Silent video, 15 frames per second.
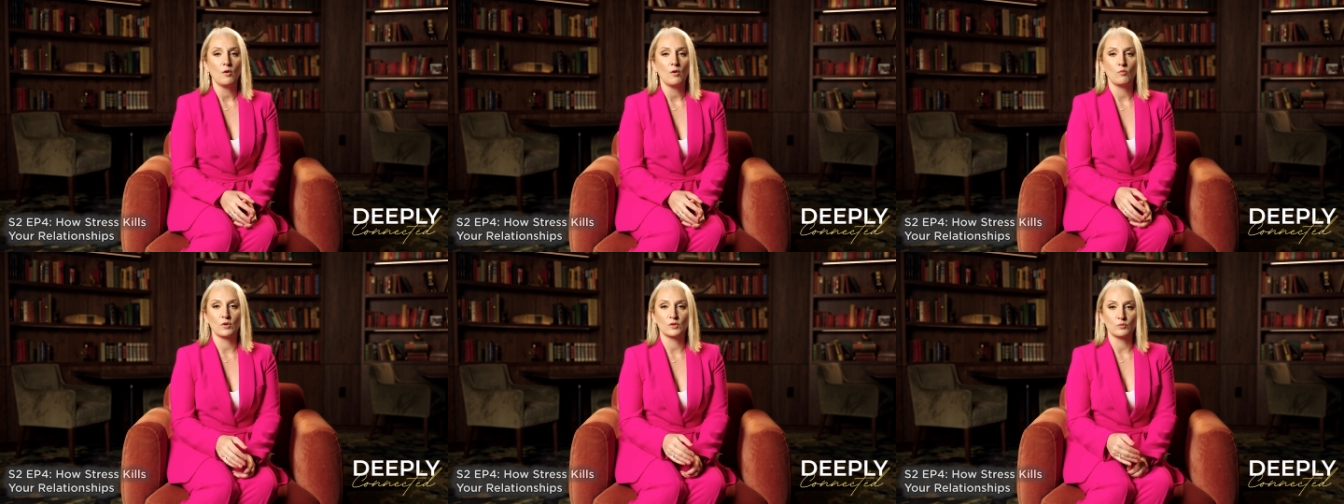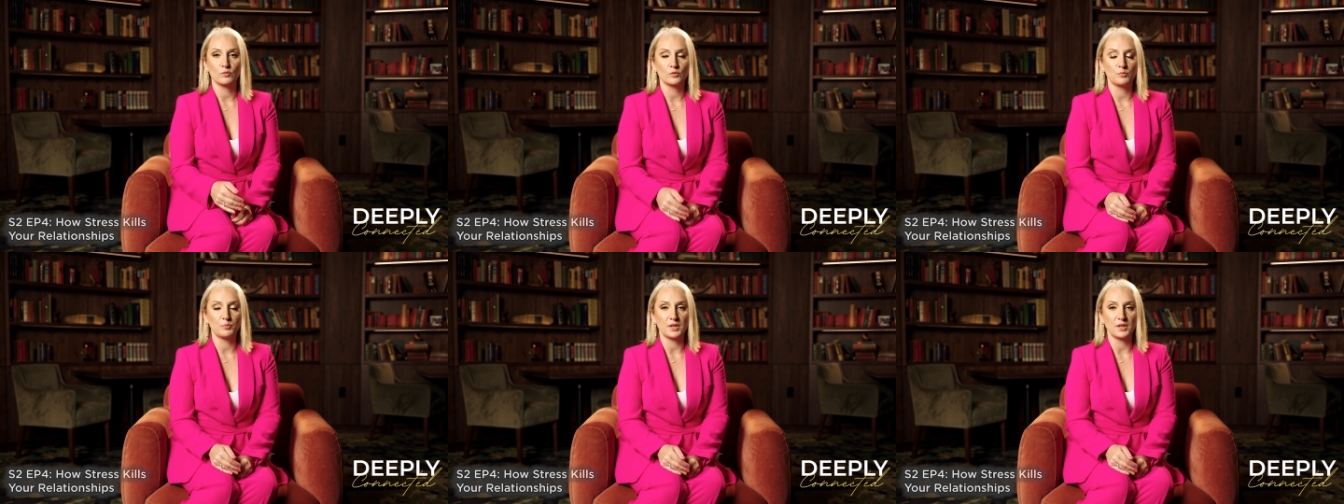what
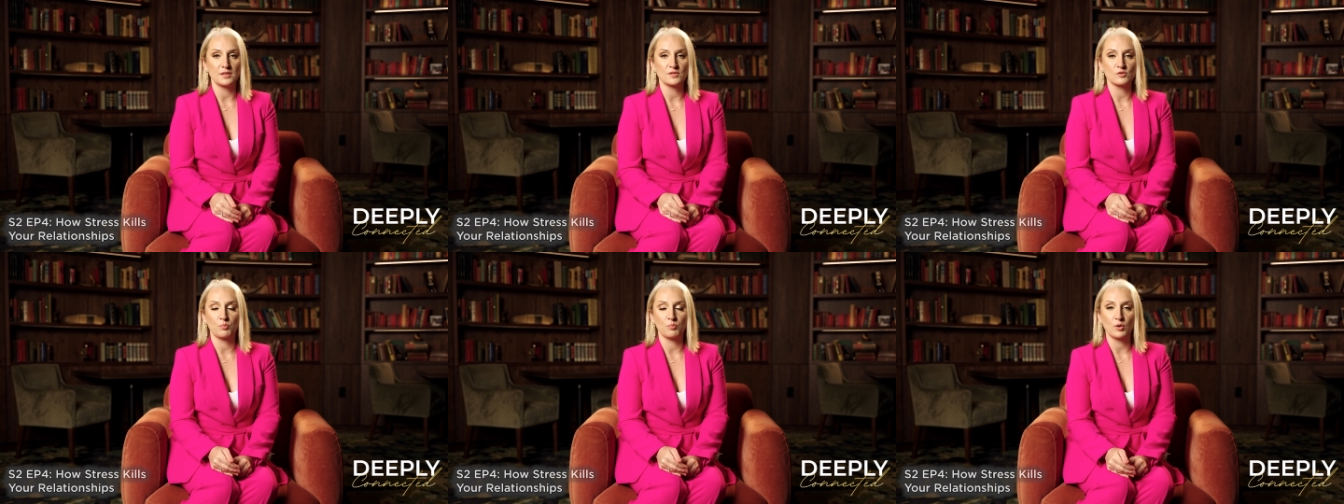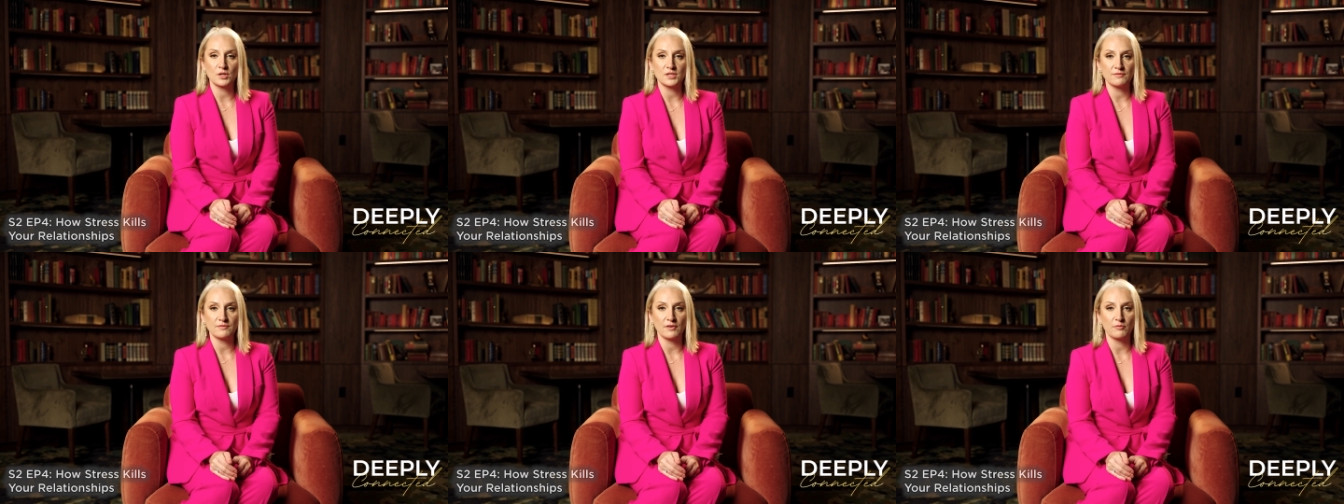would be
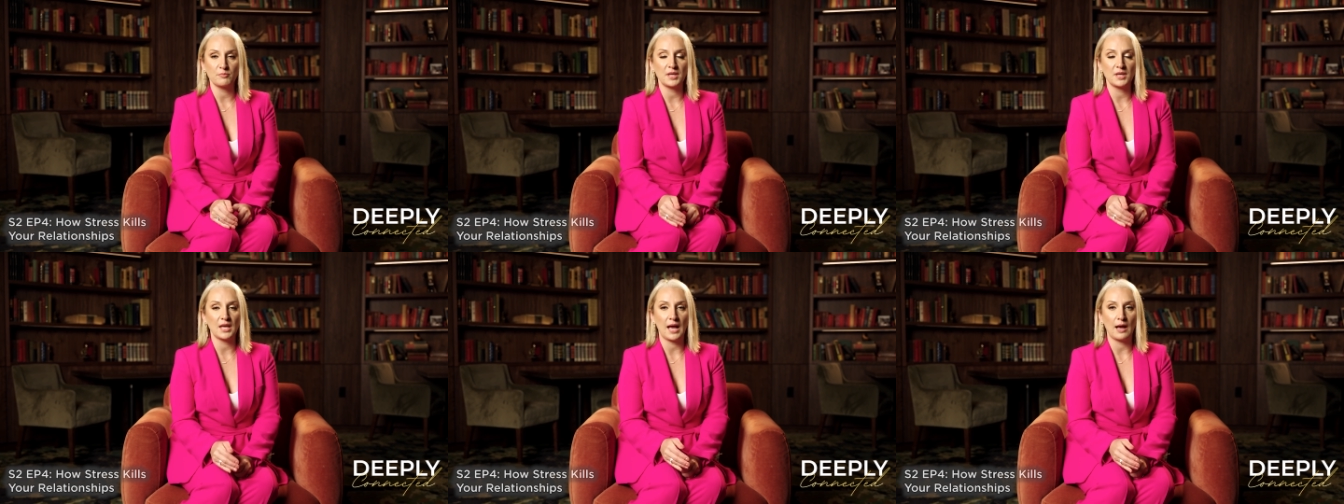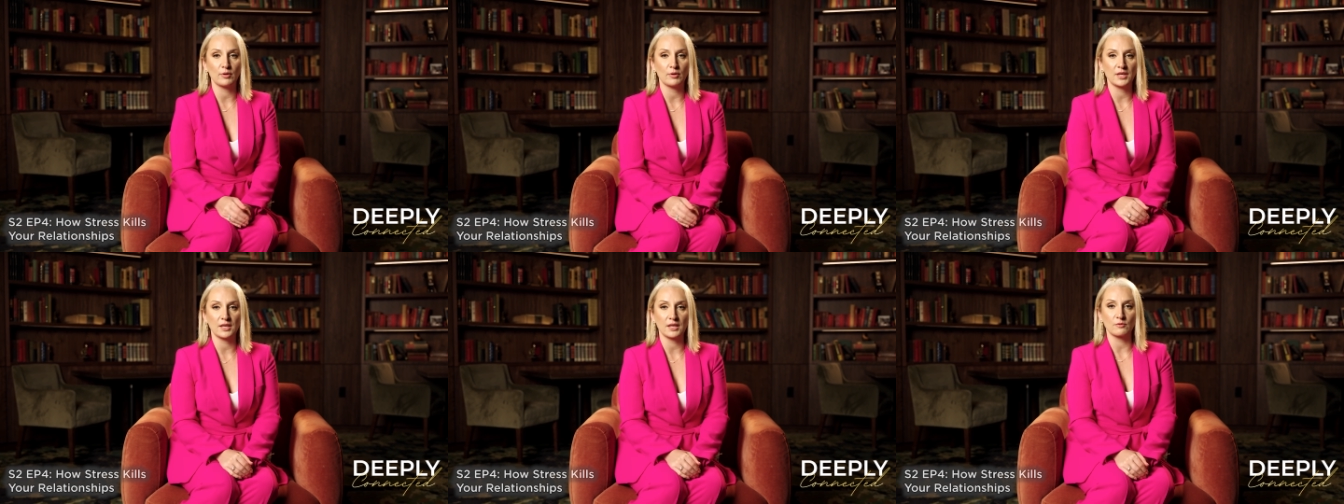supportive of me, how
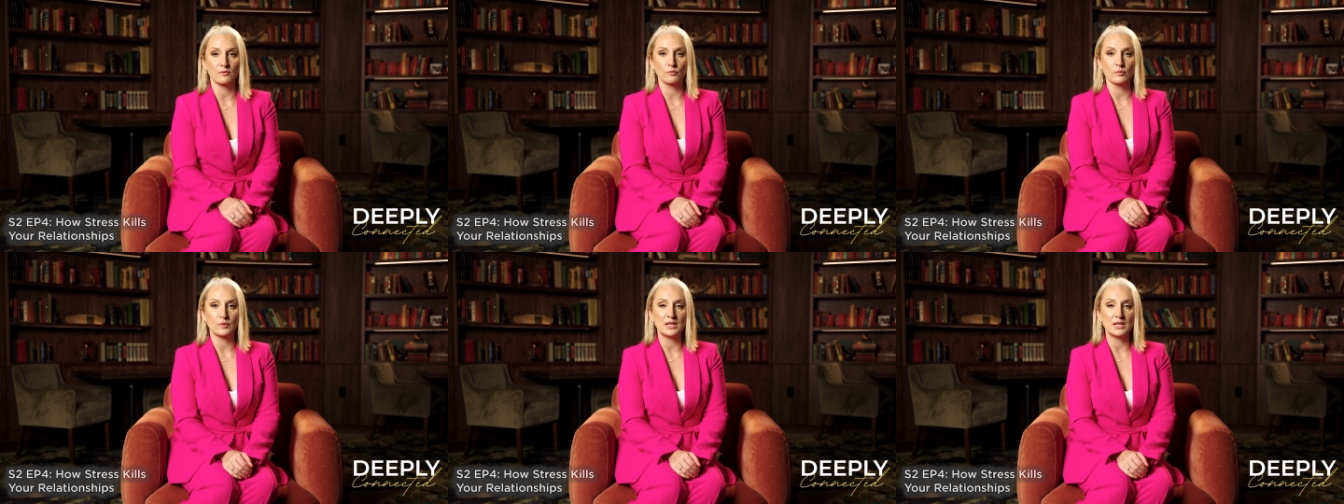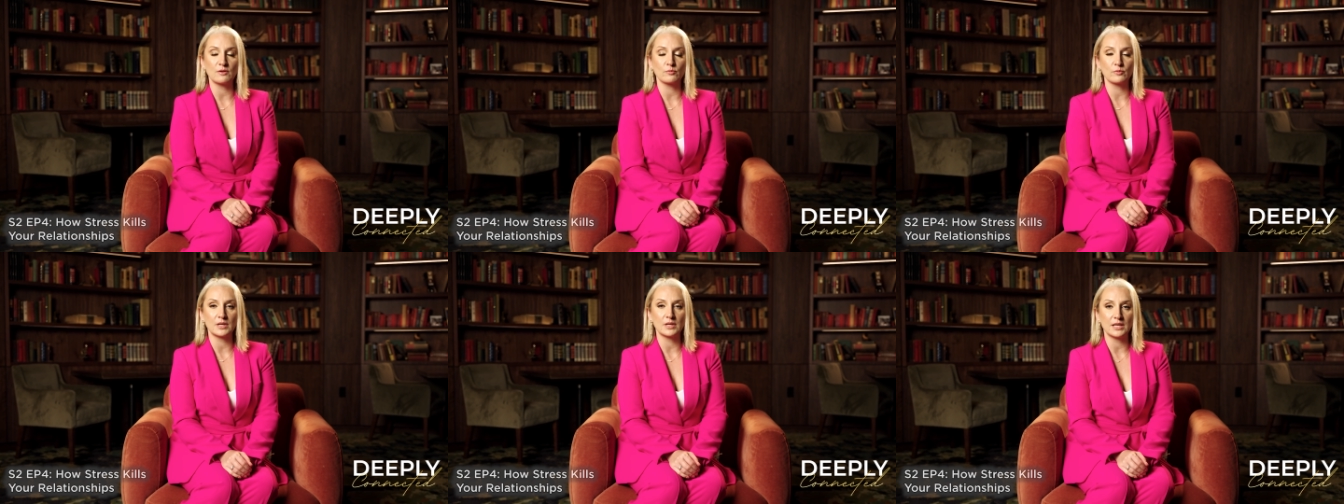he can really
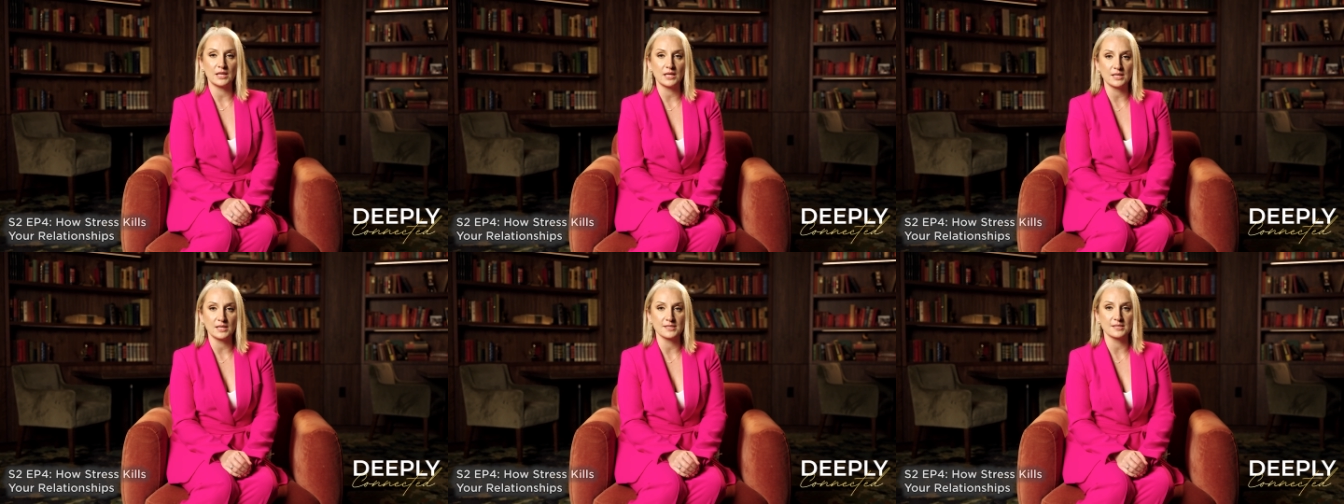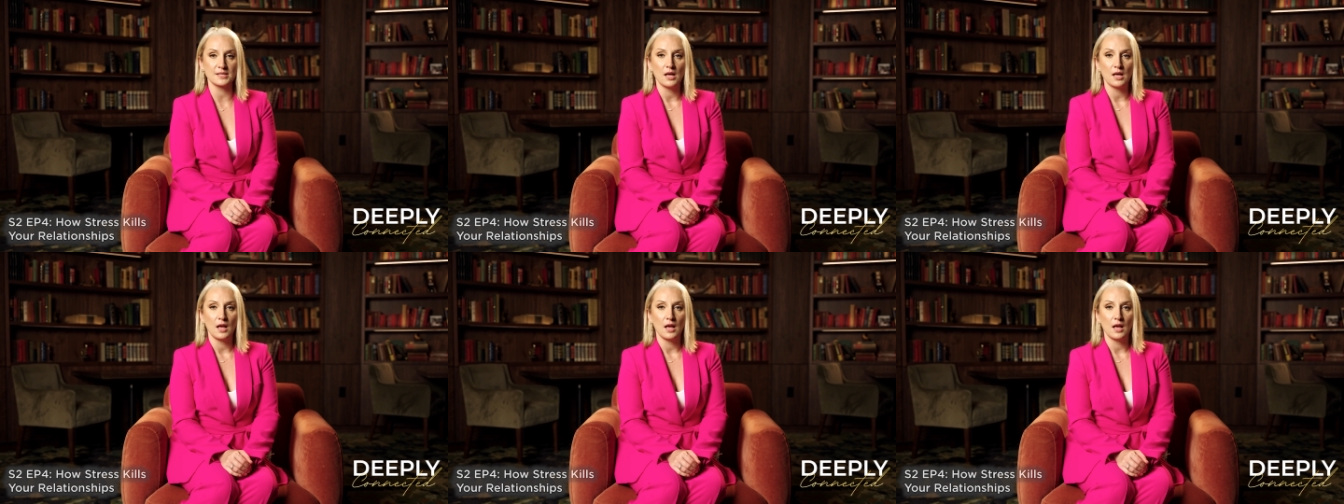release